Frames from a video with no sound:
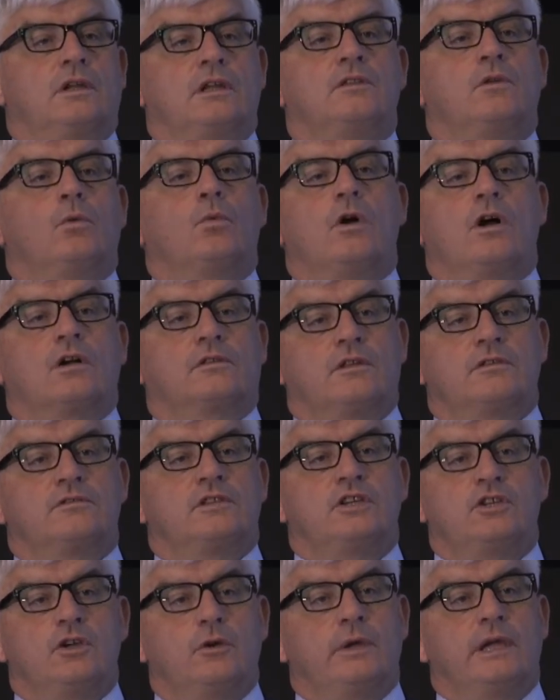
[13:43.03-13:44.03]
in the work that
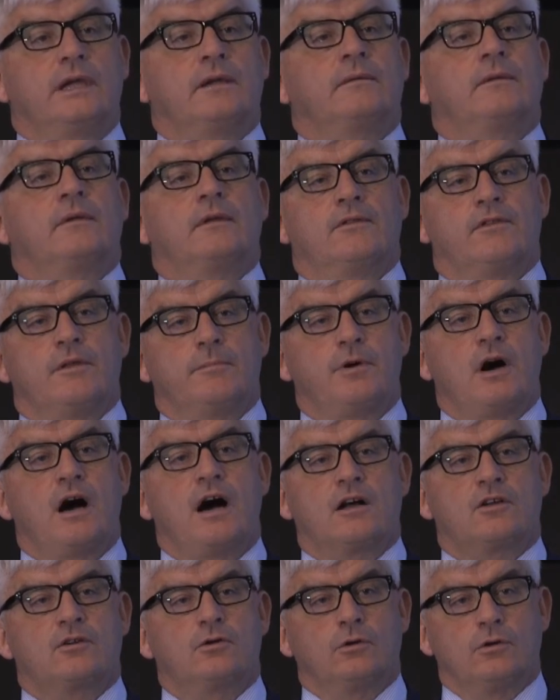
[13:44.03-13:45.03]
they're doing, the
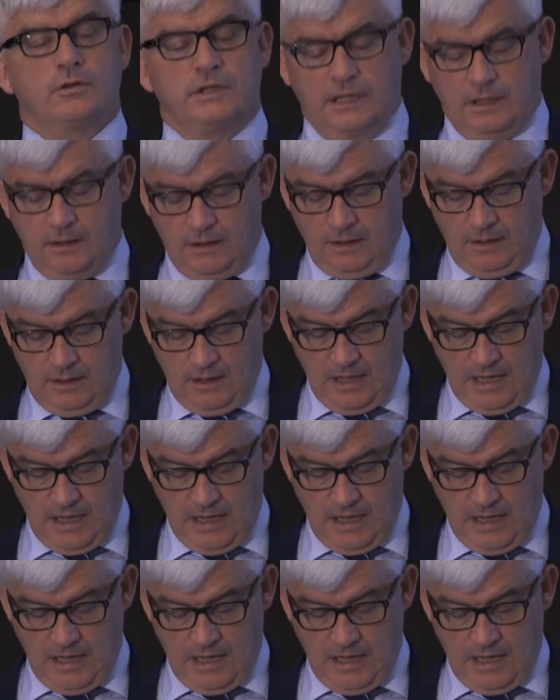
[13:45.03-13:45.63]
barcoding,